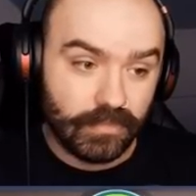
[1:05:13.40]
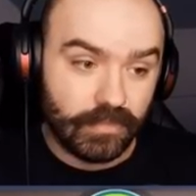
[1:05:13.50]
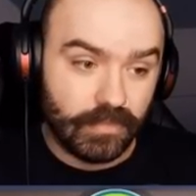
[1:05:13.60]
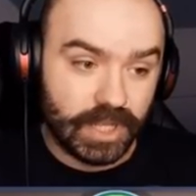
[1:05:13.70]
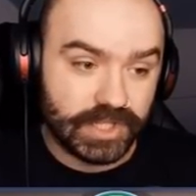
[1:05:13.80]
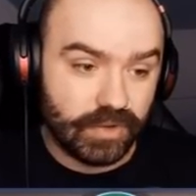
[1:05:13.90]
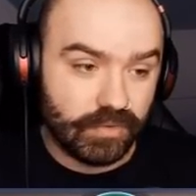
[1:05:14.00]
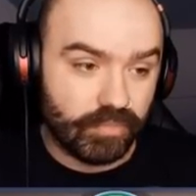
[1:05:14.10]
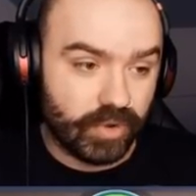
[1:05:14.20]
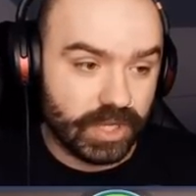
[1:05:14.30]
Massacre
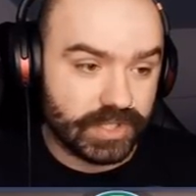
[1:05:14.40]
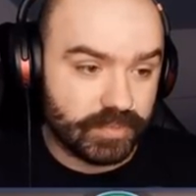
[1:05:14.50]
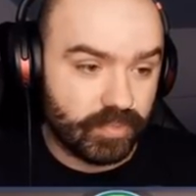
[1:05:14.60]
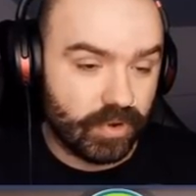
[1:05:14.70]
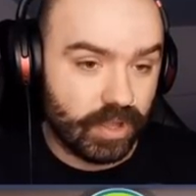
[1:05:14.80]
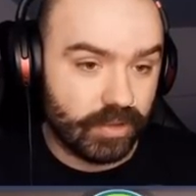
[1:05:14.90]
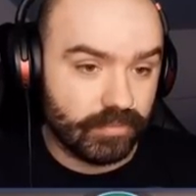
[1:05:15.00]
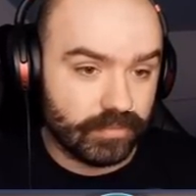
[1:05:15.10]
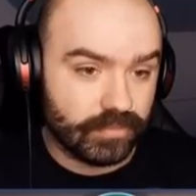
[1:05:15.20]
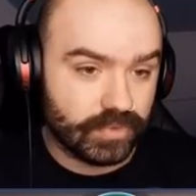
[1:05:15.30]
on Abraxas
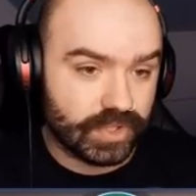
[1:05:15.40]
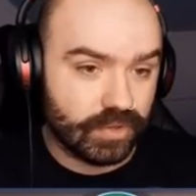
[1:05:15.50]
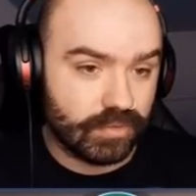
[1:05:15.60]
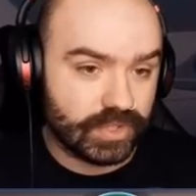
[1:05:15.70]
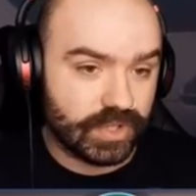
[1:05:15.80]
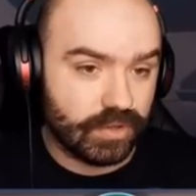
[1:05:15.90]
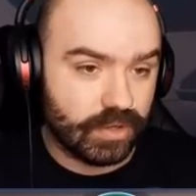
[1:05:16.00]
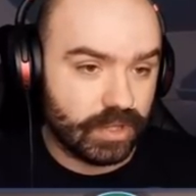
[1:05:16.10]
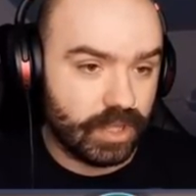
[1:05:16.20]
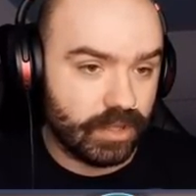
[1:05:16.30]
Prime. What's going What's going
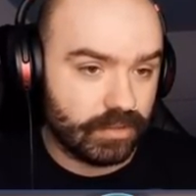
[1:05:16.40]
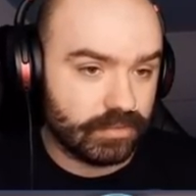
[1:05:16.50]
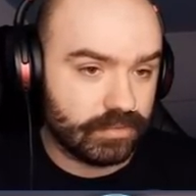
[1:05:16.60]
on there?